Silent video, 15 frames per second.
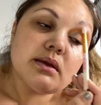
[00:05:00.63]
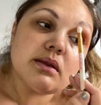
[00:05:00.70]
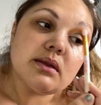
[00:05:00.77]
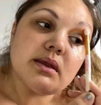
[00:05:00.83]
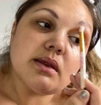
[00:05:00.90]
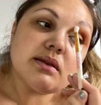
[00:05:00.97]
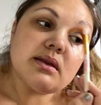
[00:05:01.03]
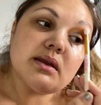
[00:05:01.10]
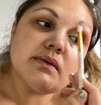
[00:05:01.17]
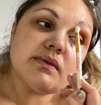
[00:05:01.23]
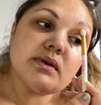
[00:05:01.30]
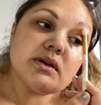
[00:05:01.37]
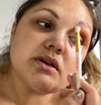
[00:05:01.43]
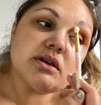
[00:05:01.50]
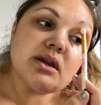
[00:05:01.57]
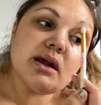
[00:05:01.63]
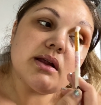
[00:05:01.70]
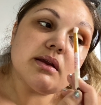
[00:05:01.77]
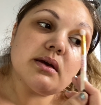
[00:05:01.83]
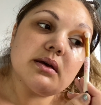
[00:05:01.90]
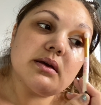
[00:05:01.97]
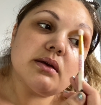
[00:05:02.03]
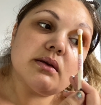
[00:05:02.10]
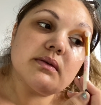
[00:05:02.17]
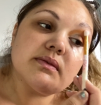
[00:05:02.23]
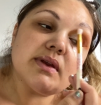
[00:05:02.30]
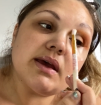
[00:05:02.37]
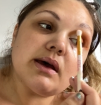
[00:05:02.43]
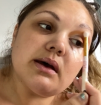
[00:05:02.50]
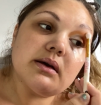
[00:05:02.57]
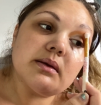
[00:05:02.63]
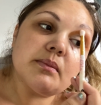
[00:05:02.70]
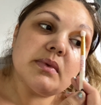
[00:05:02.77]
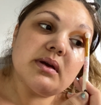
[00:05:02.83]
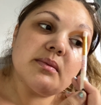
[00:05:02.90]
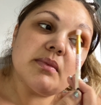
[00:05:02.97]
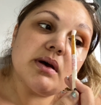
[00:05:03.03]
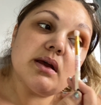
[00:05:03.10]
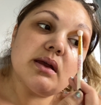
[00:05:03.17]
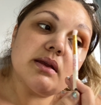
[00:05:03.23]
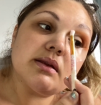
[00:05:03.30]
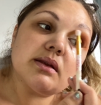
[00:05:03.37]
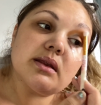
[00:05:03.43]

There's never a shadow of doubt in my mind